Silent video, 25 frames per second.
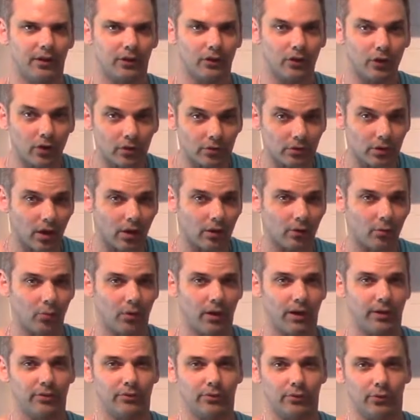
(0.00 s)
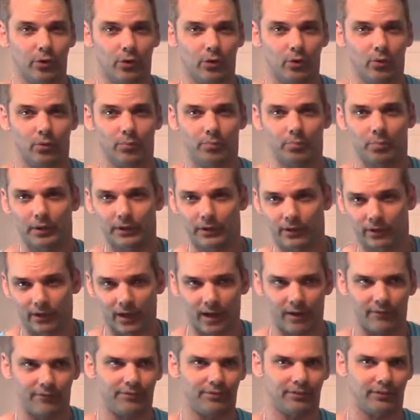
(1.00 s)
cooked all the way through, but they're
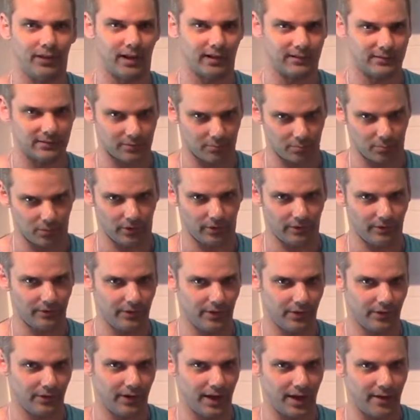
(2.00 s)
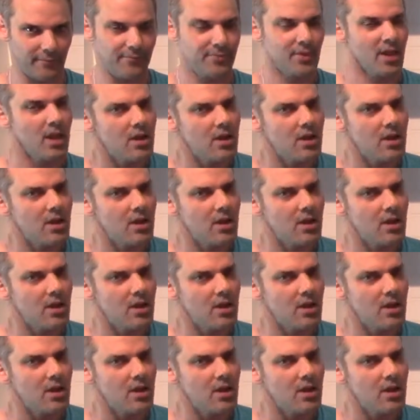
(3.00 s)
not flexible. Okay.